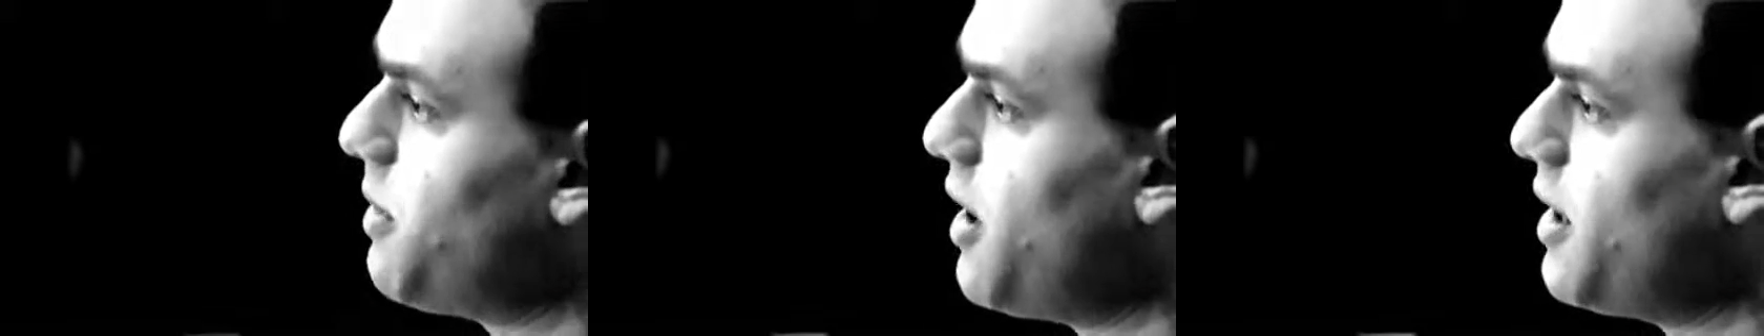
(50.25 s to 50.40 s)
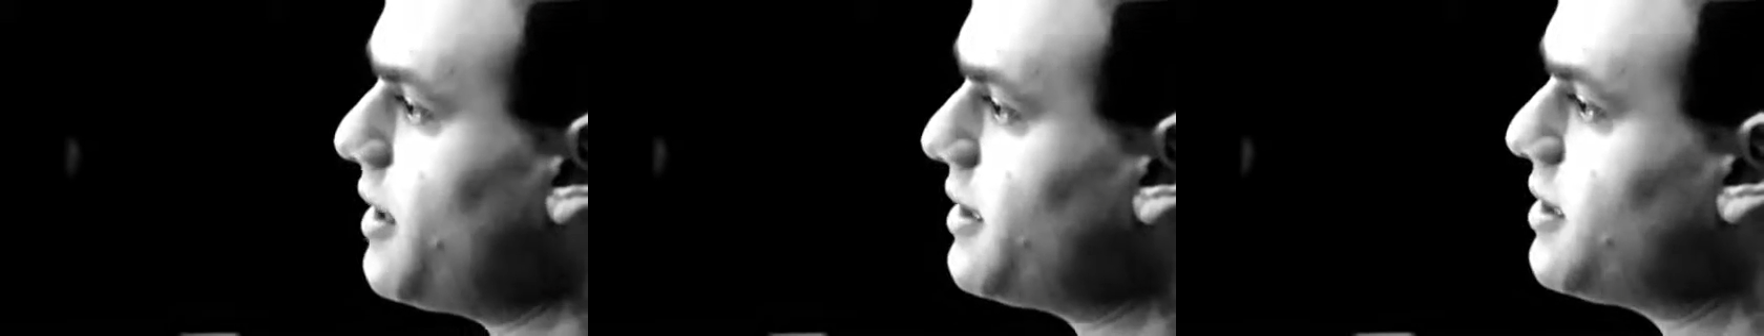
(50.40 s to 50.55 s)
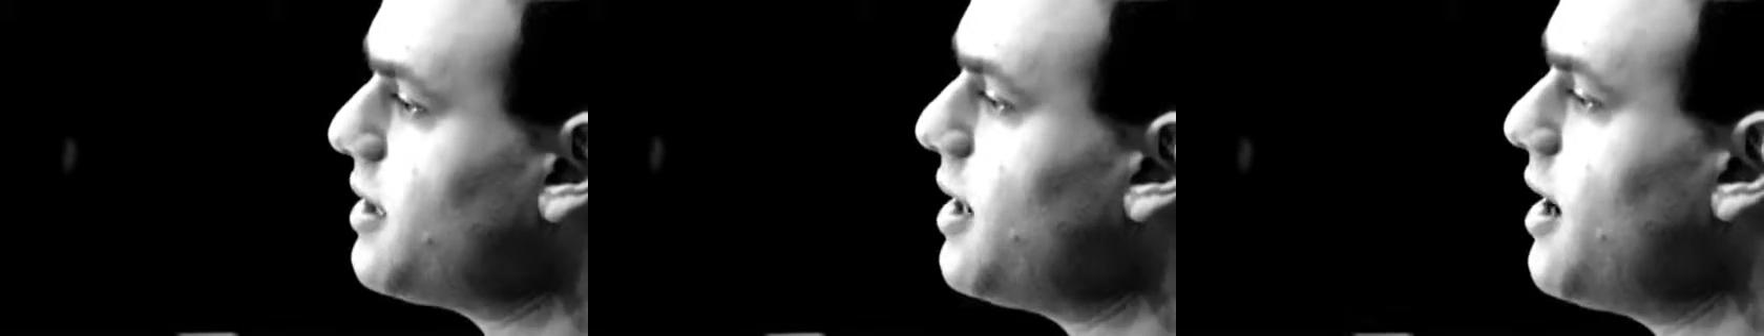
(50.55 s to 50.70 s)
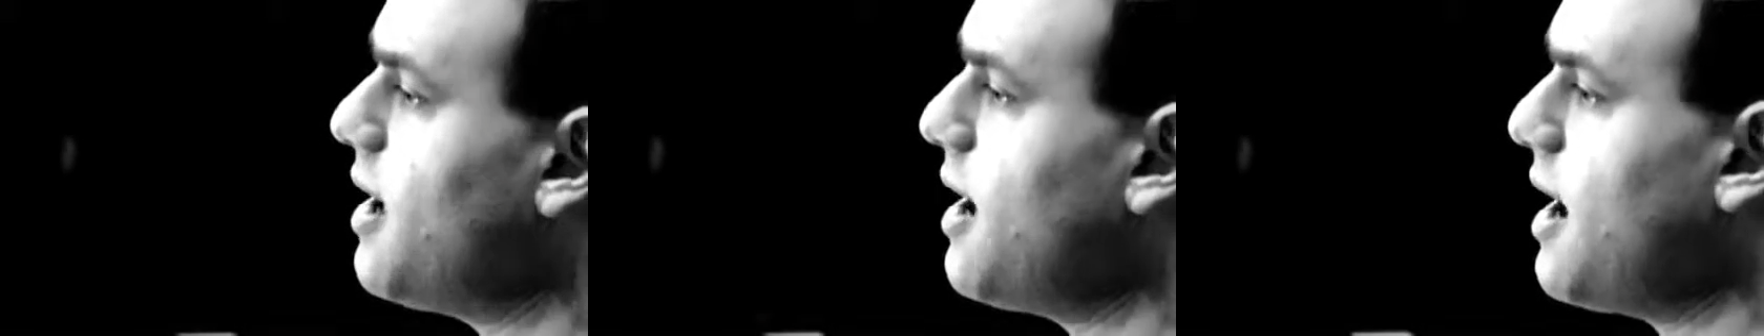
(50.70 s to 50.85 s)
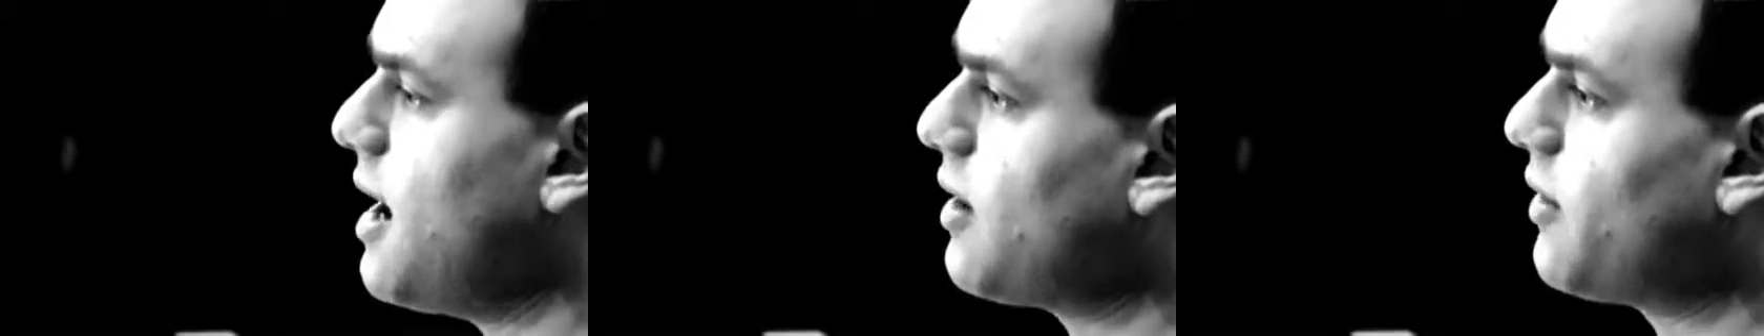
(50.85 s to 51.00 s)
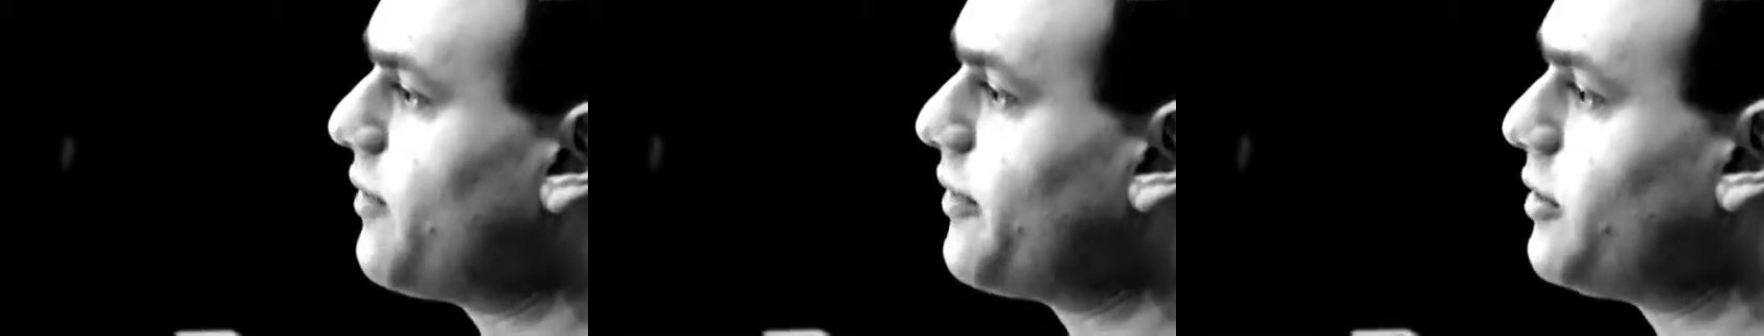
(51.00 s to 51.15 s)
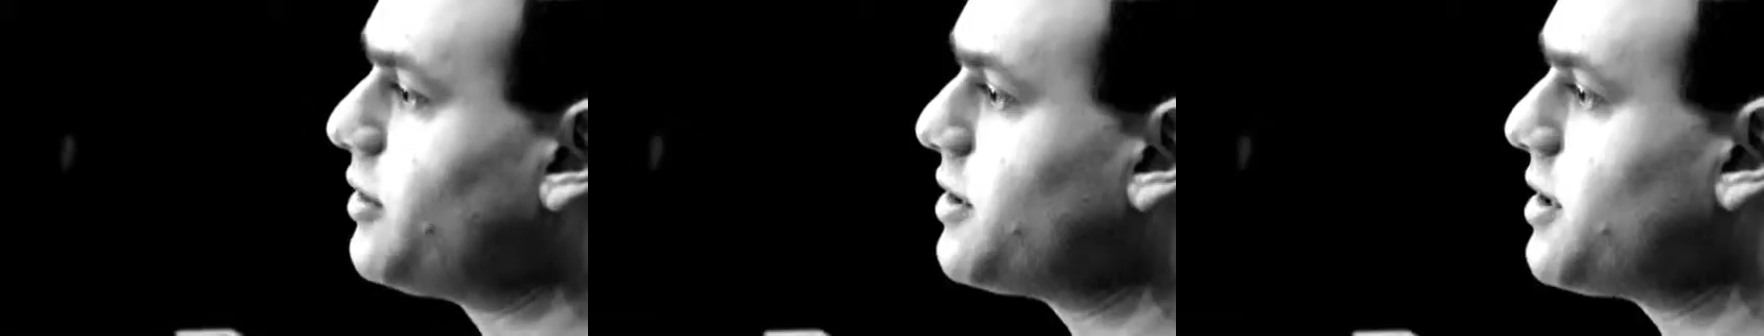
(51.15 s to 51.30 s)
mic'd,
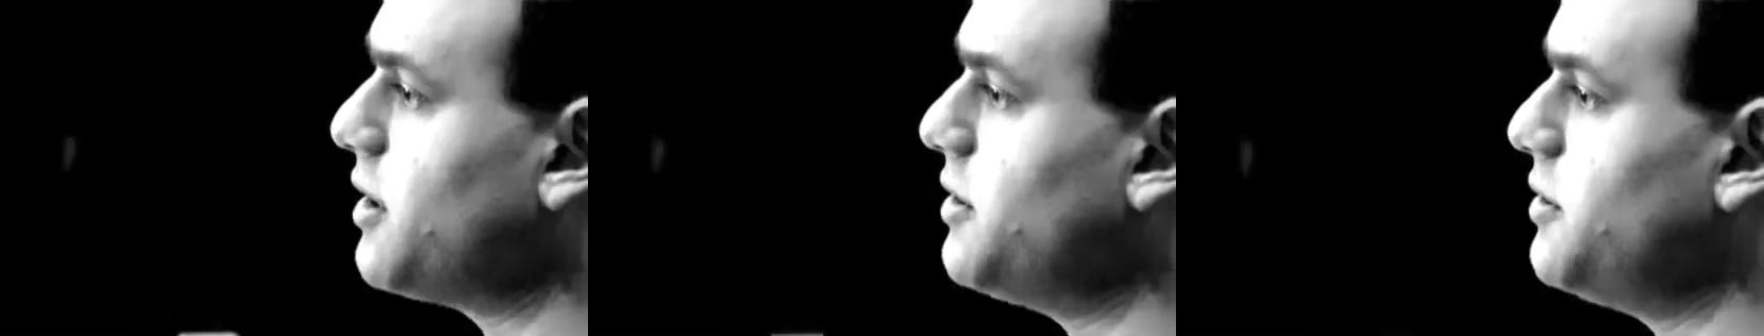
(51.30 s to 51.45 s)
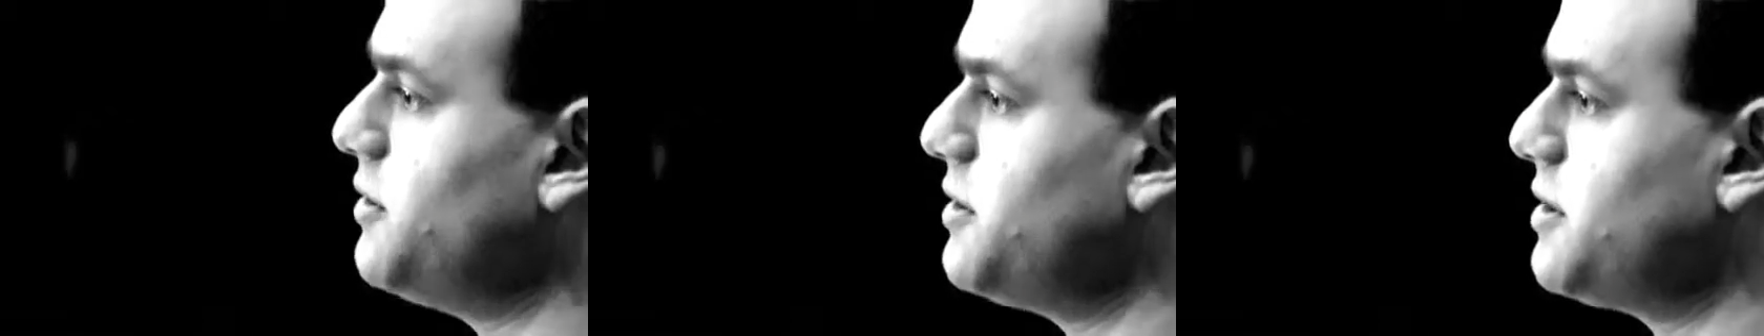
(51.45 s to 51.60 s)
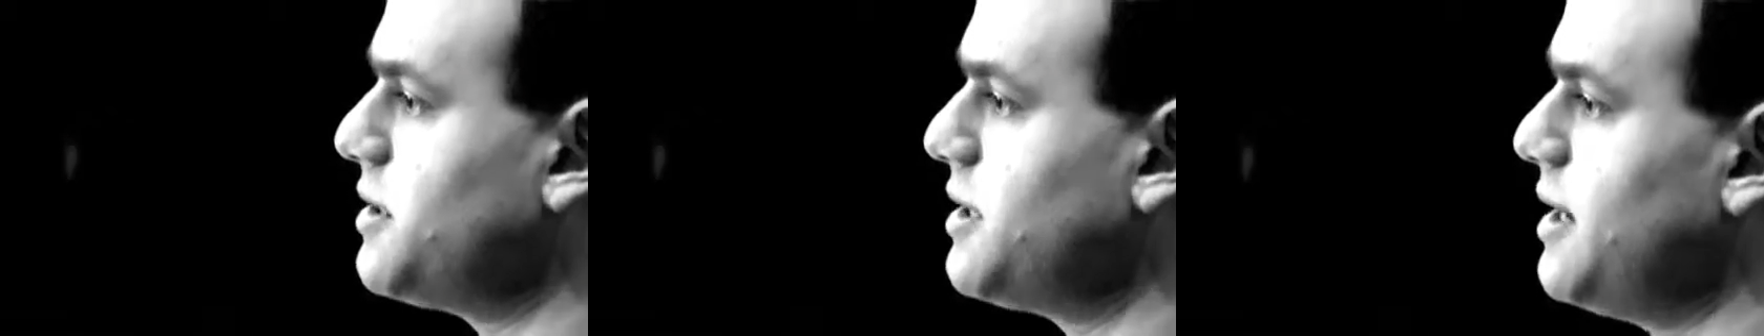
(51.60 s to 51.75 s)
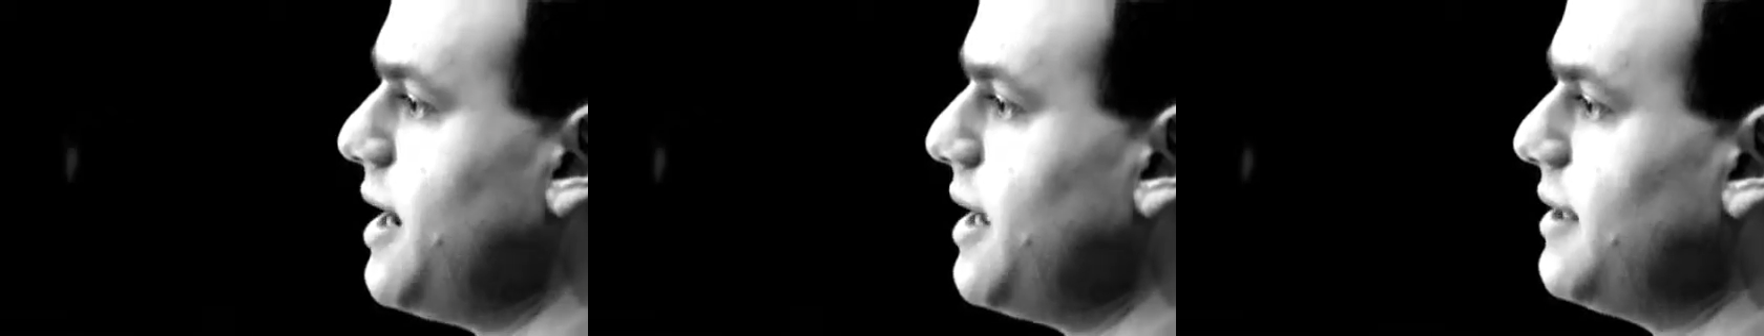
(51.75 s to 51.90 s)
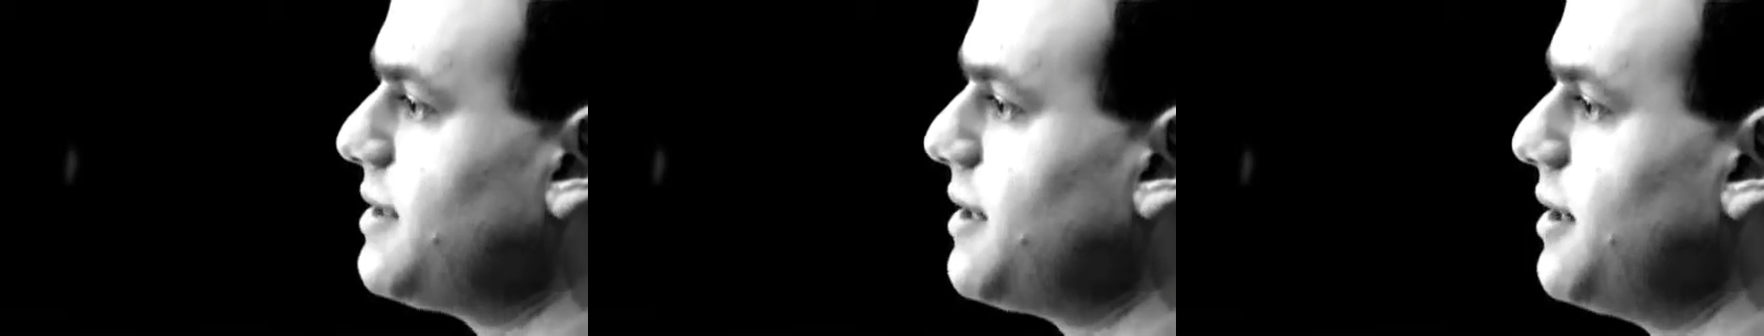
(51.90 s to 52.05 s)
and I've also used the